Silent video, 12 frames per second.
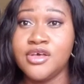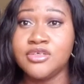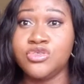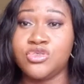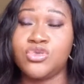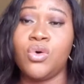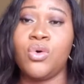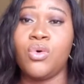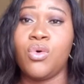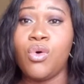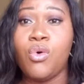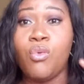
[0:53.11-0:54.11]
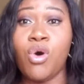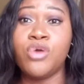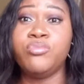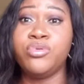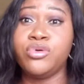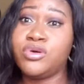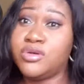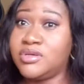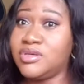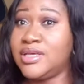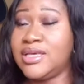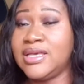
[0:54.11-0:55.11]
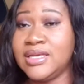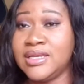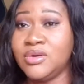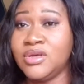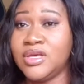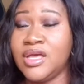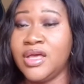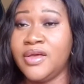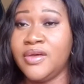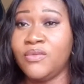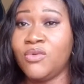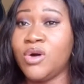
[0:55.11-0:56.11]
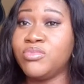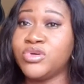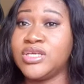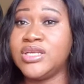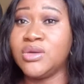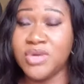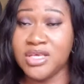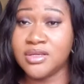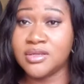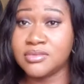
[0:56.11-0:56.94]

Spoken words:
So one book in a week.